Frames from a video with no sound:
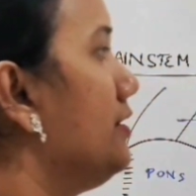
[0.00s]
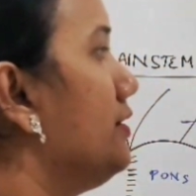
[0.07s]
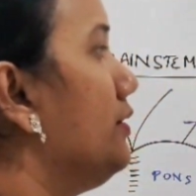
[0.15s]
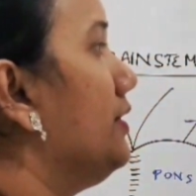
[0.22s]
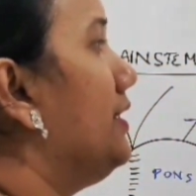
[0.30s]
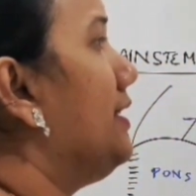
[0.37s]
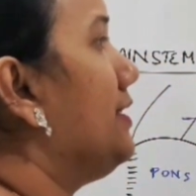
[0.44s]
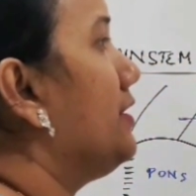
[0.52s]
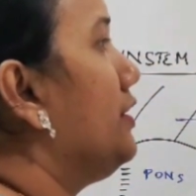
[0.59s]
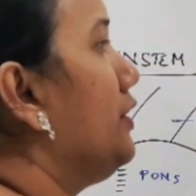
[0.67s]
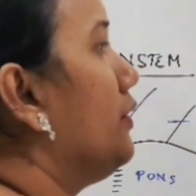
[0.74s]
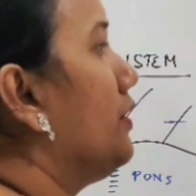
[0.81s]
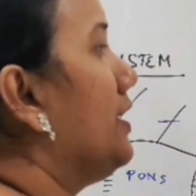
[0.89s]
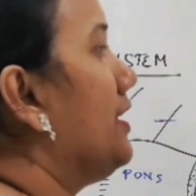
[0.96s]
So this
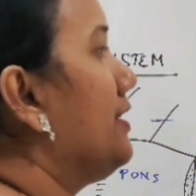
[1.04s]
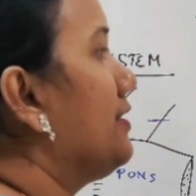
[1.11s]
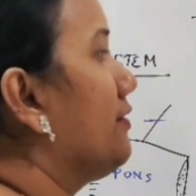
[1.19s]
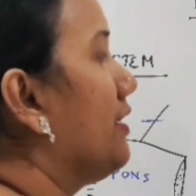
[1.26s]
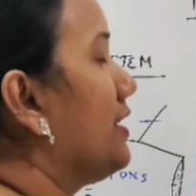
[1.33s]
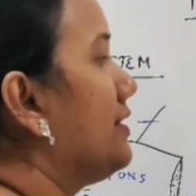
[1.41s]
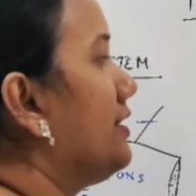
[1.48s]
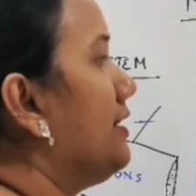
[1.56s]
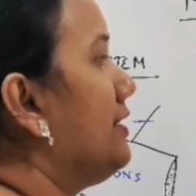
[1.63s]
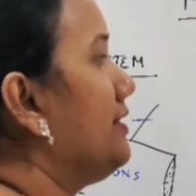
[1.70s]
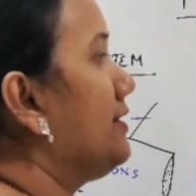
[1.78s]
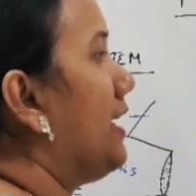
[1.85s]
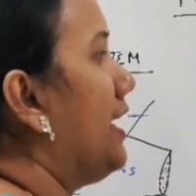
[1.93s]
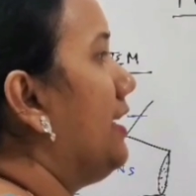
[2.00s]
nucleus
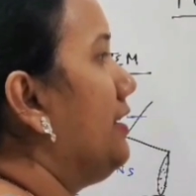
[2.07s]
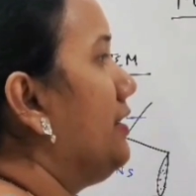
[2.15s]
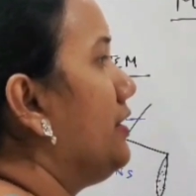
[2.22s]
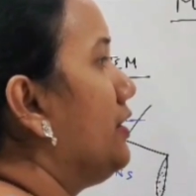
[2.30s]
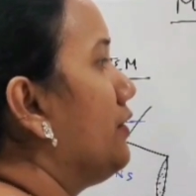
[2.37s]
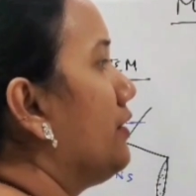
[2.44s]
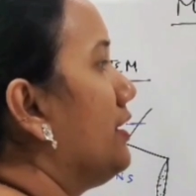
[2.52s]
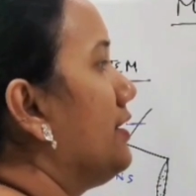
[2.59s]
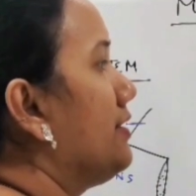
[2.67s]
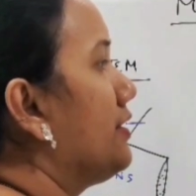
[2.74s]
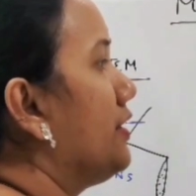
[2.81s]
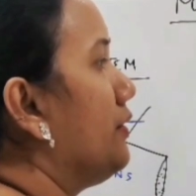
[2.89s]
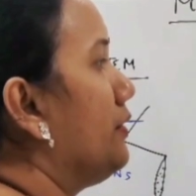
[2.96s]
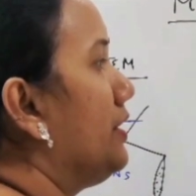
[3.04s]
gracilis and
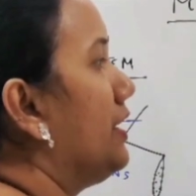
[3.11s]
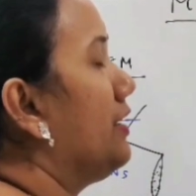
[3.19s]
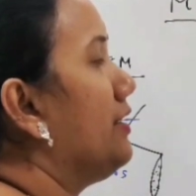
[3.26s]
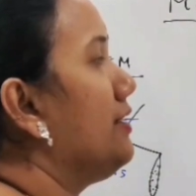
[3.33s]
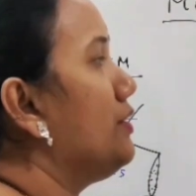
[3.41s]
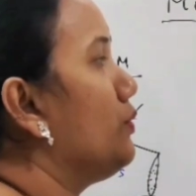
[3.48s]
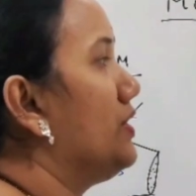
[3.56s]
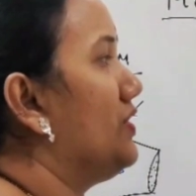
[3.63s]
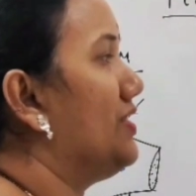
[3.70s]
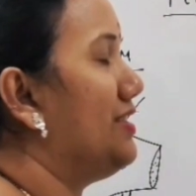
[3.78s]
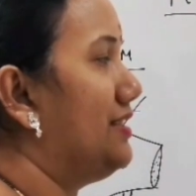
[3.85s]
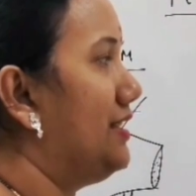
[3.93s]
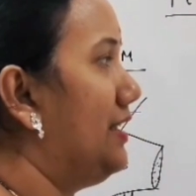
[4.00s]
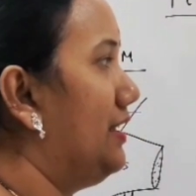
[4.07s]
nucleus cuneatus which
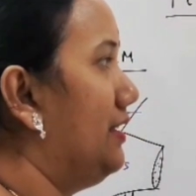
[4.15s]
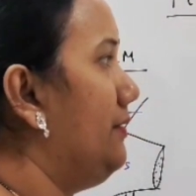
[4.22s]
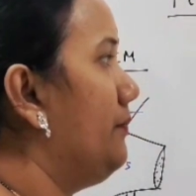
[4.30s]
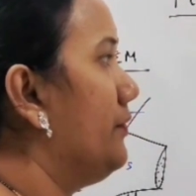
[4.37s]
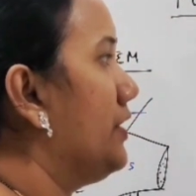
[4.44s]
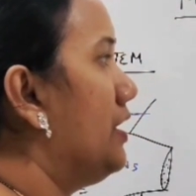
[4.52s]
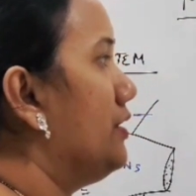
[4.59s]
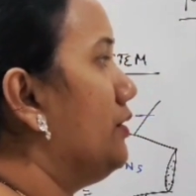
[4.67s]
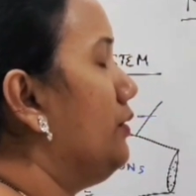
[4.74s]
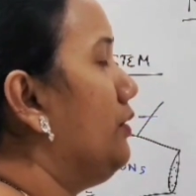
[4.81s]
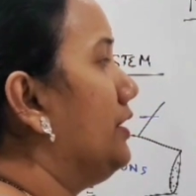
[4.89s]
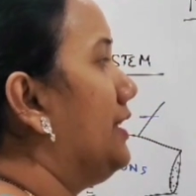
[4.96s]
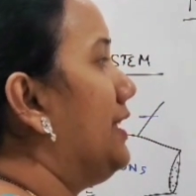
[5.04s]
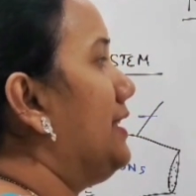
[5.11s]
is there,
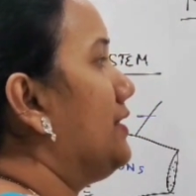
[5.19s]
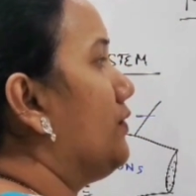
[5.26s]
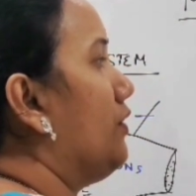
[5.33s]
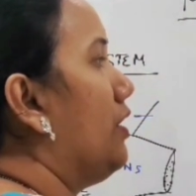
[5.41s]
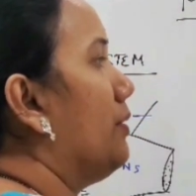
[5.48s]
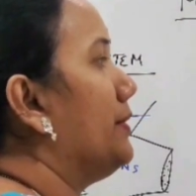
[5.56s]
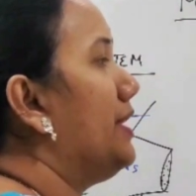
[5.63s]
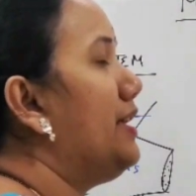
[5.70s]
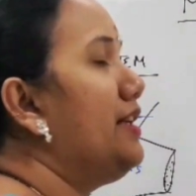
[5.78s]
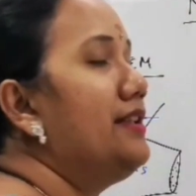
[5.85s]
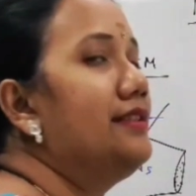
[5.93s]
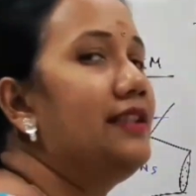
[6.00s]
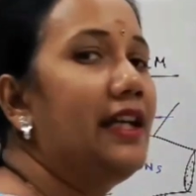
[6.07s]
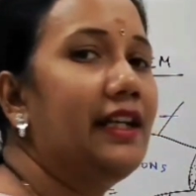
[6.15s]
so these form the
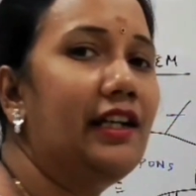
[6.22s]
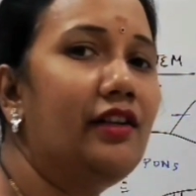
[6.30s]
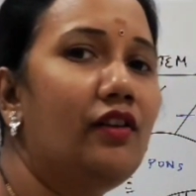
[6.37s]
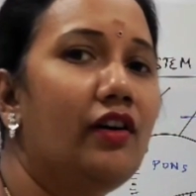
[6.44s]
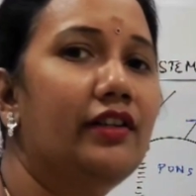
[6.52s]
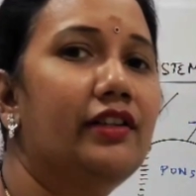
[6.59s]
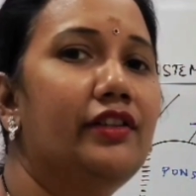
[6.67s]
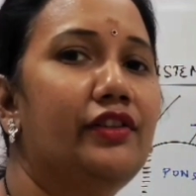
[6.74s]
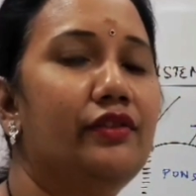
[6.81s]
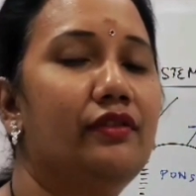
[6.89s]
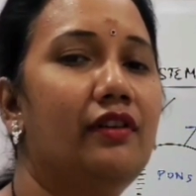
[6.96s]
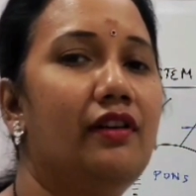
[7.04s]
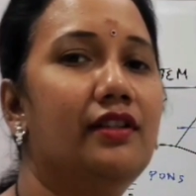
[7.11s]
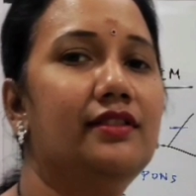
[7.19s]
second order
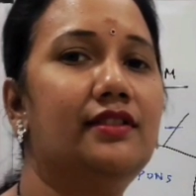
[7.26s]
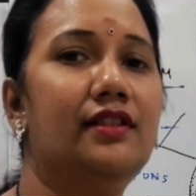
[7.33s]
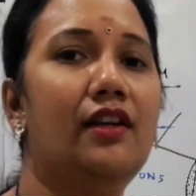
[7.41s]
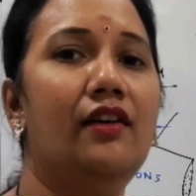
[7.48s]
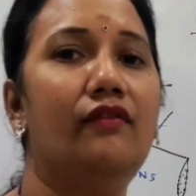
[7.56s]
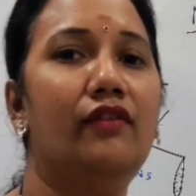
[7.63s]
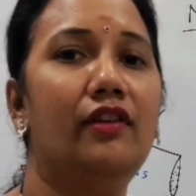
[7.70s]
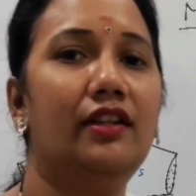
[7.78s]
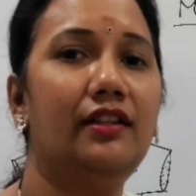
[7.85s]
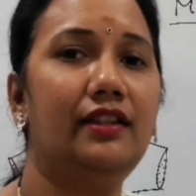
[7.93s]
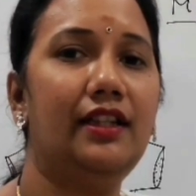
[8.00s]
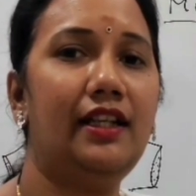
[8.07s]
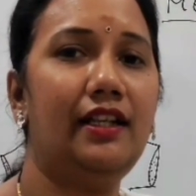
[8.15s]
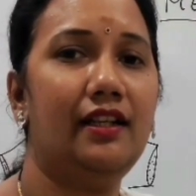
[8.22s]
neurons for
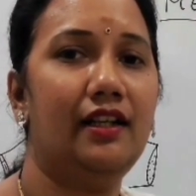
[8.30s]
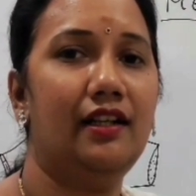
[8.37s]
the